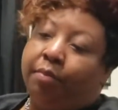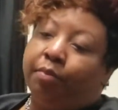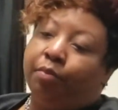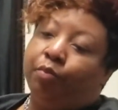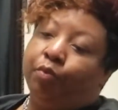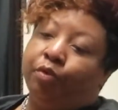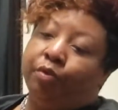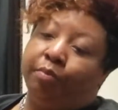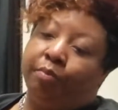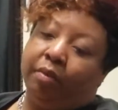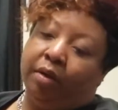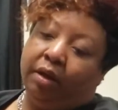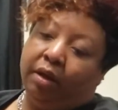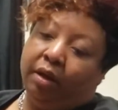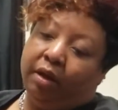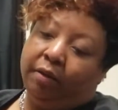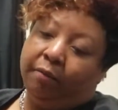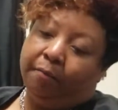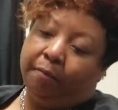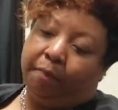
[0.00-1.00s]
with
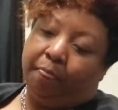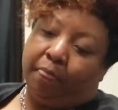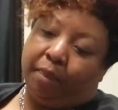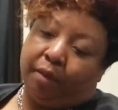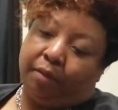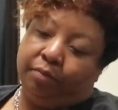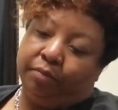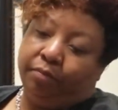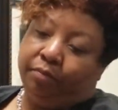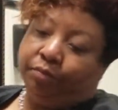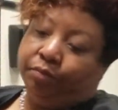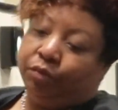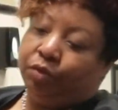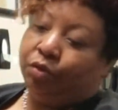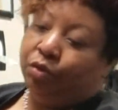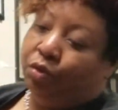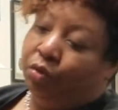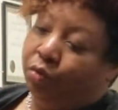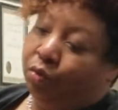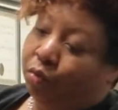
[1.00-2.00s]
me,
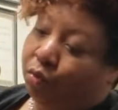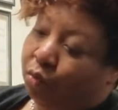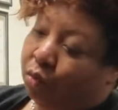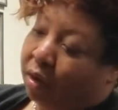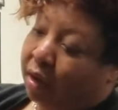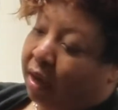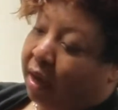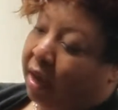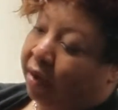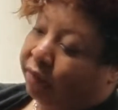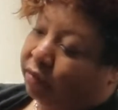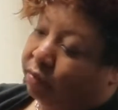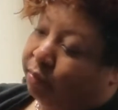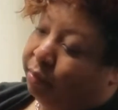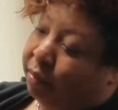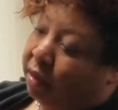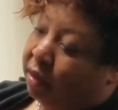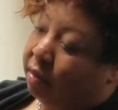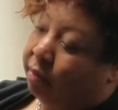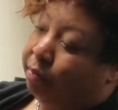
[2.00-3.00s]
you have to
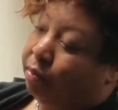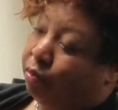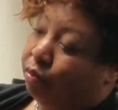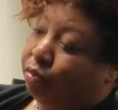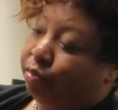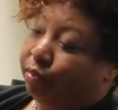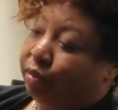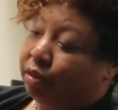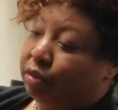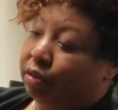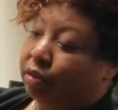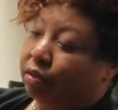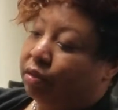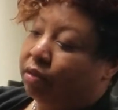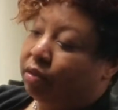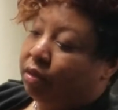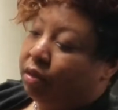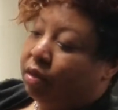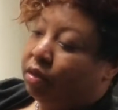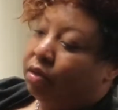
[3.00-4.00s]
be in a booth renter.
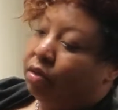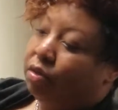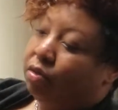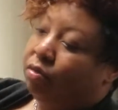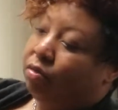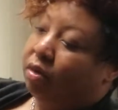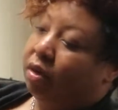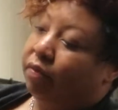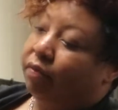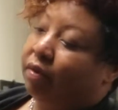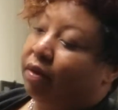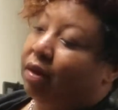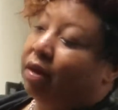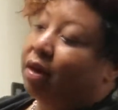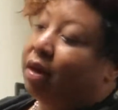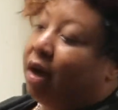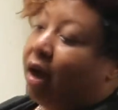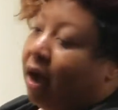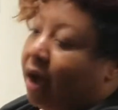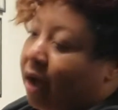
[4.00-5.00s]
You have
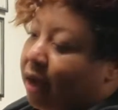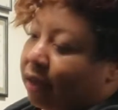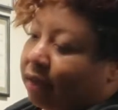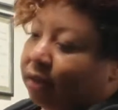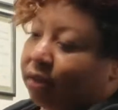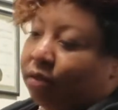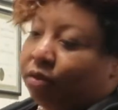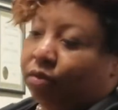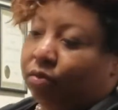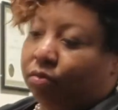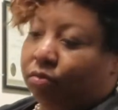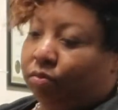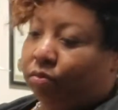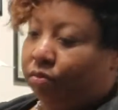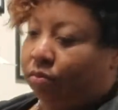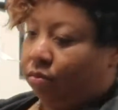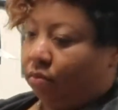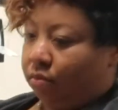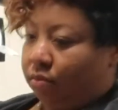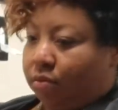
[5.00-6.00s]
got to
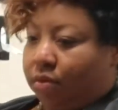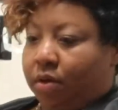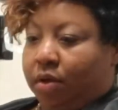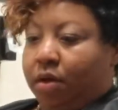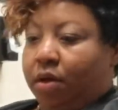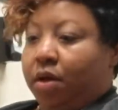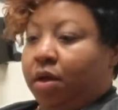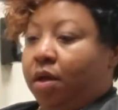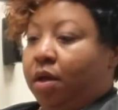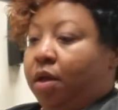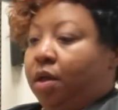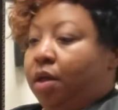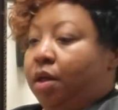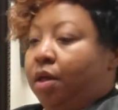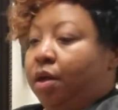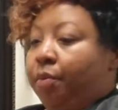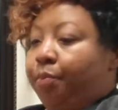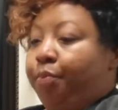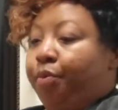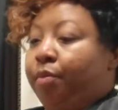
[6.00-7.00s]

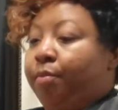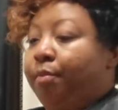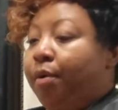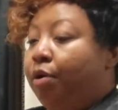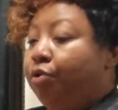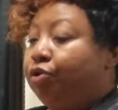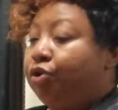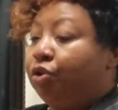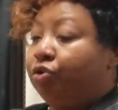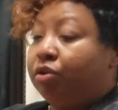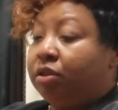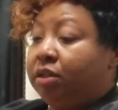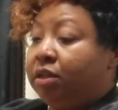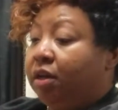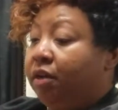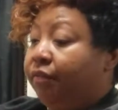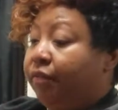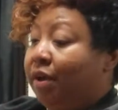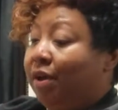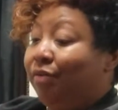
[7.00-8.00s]
promote
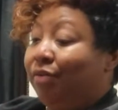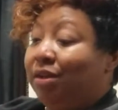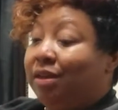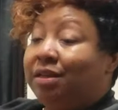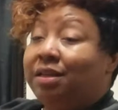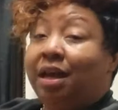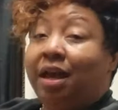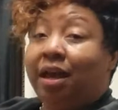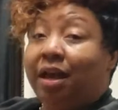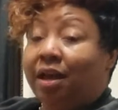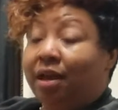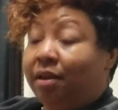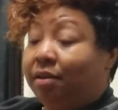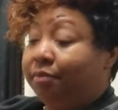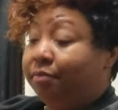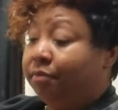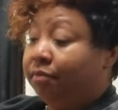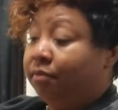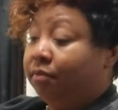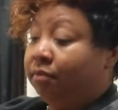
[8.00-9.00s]
yourself every day.
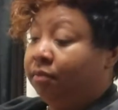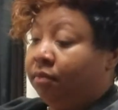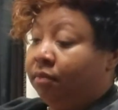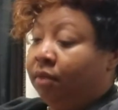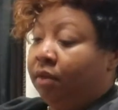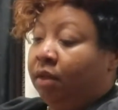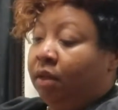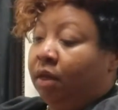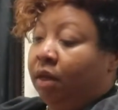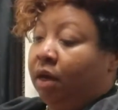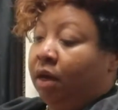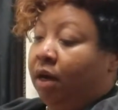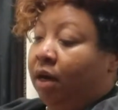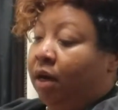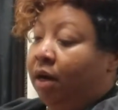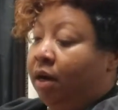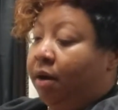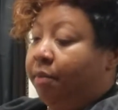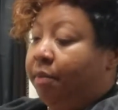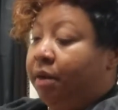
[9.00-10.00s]

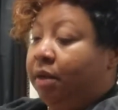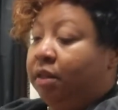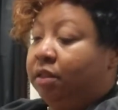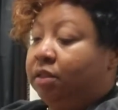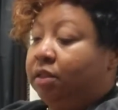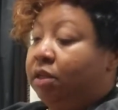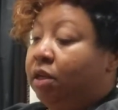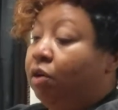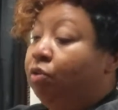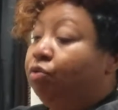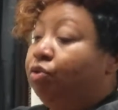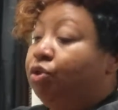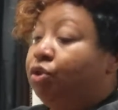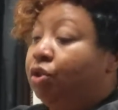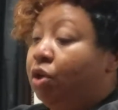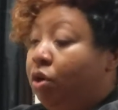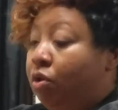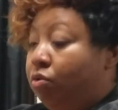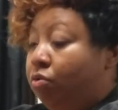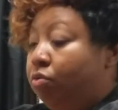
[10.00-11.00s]
It is no
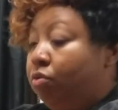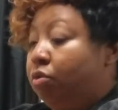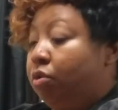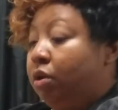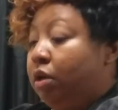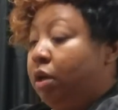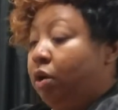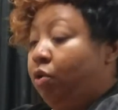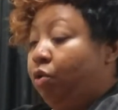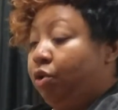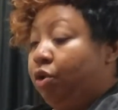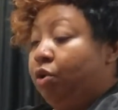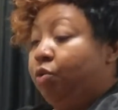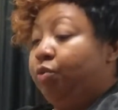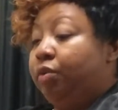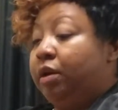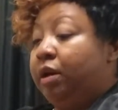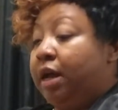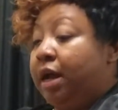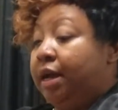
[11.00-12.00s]
joke, or you
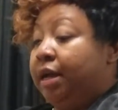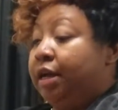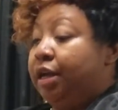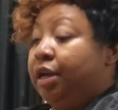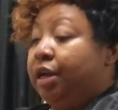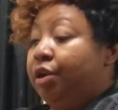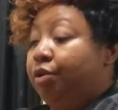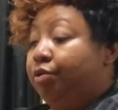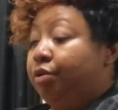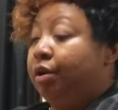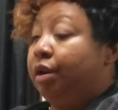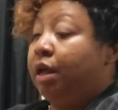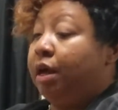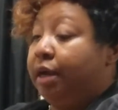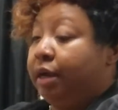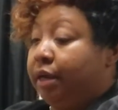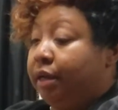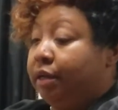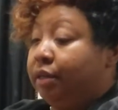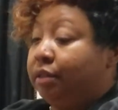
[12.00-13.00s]
will not get no
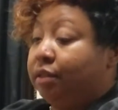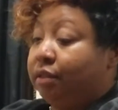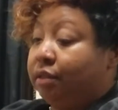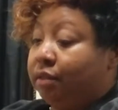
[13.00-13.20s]
clients.